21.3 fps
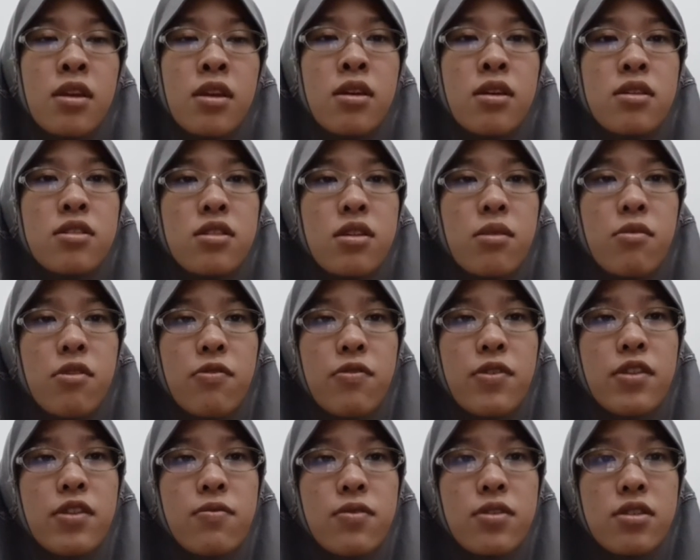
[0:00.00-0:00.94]
Some of
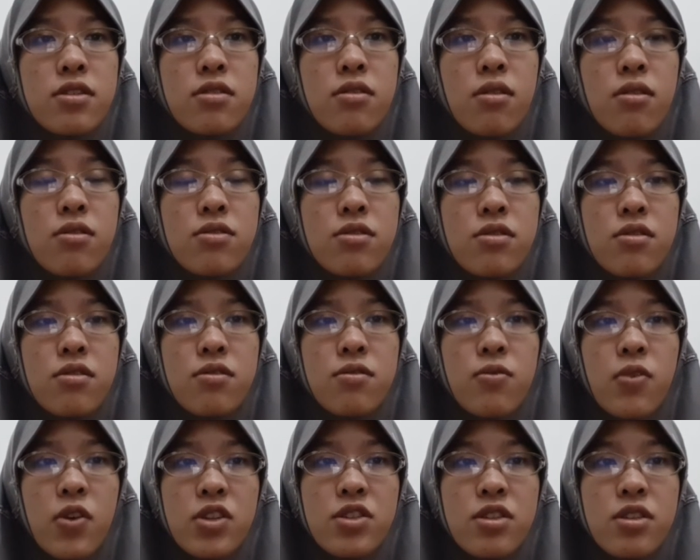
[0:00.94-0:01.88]
it was also
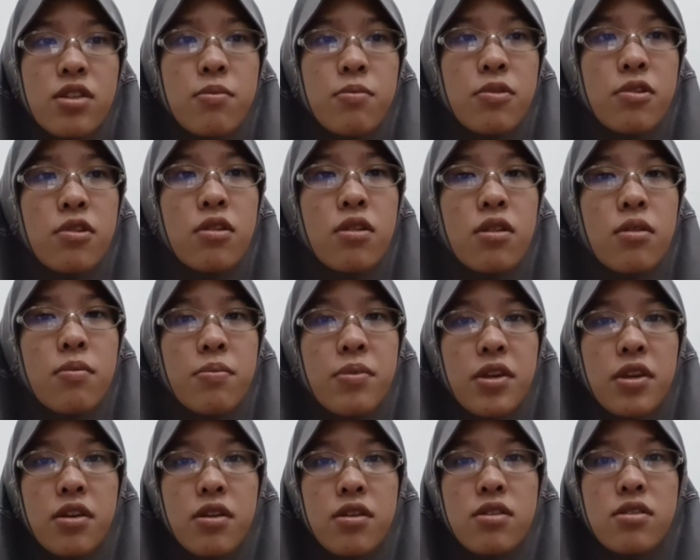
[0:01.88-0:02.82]
questionable
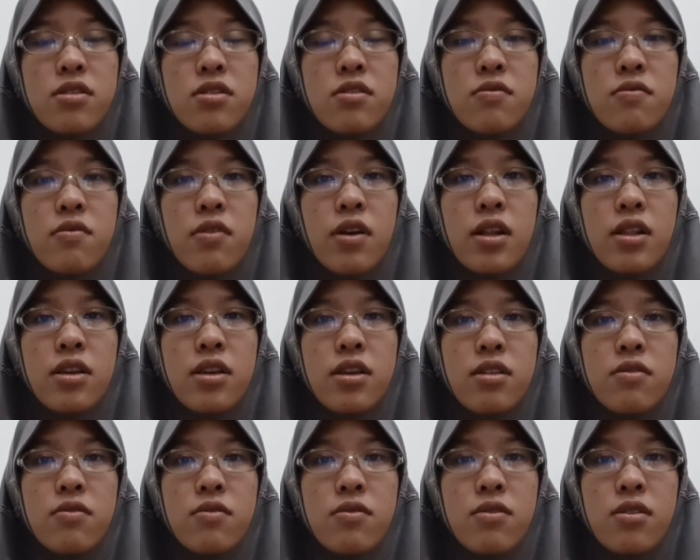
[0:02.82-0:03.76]
because while
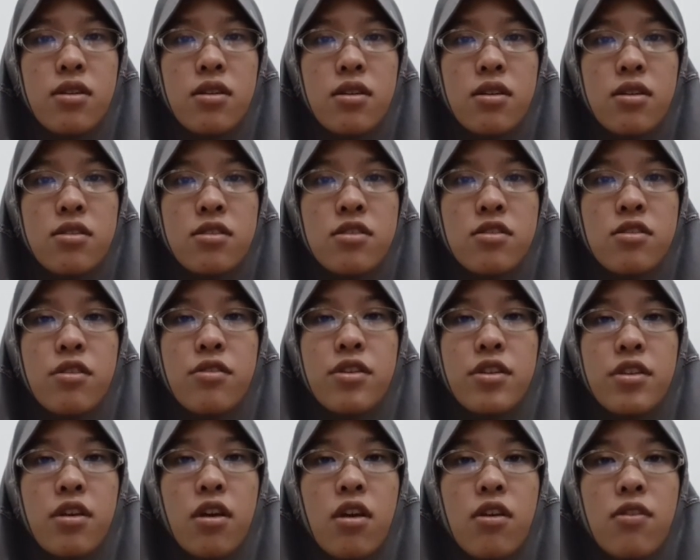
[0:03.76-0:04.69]
it
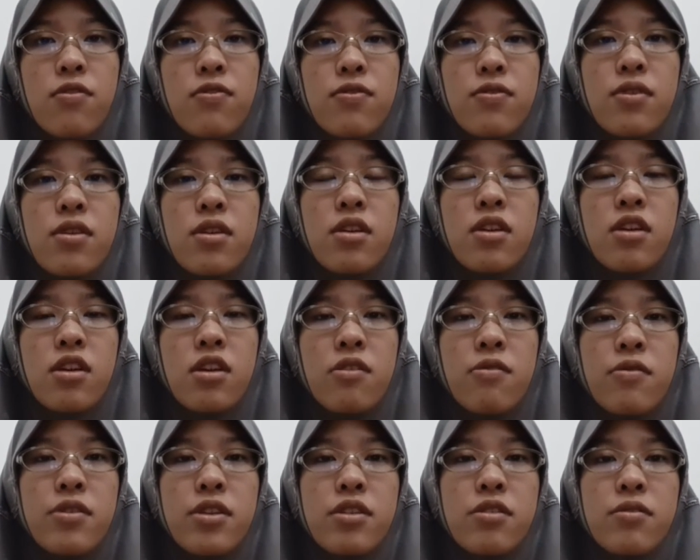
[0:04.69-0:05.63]
started off
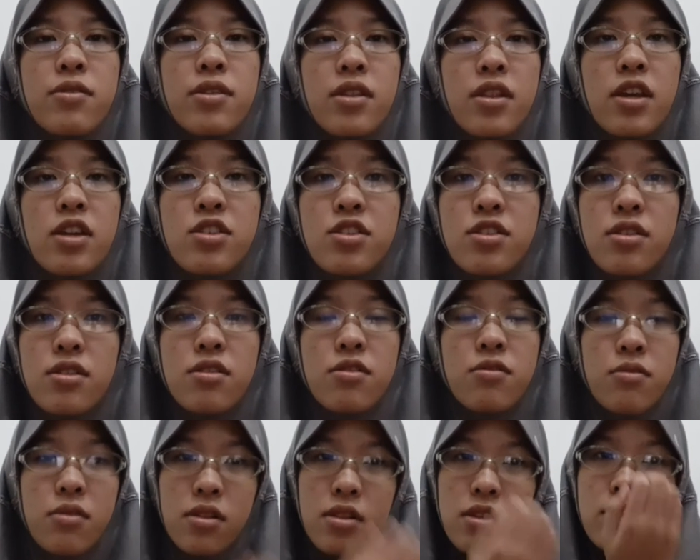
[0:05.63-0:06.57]
with a relation
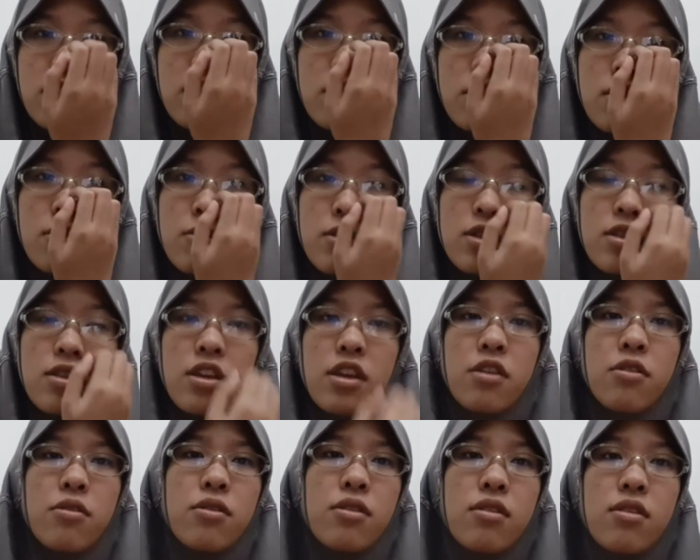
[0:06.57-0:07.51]
to a legitimate
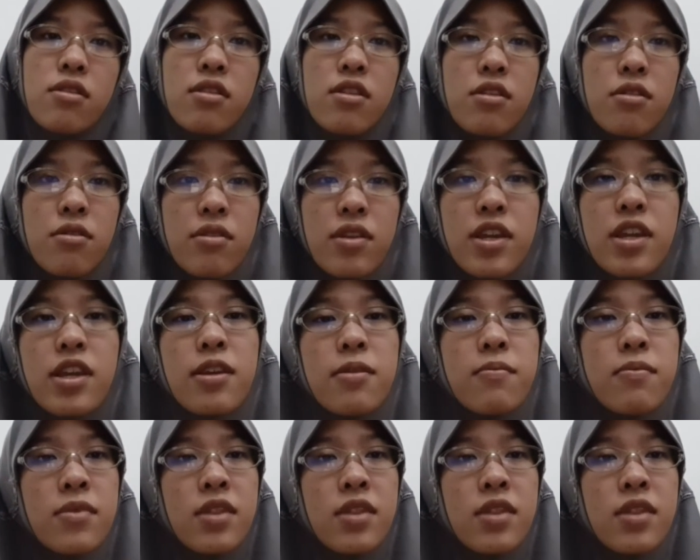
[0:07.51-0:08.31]
theory,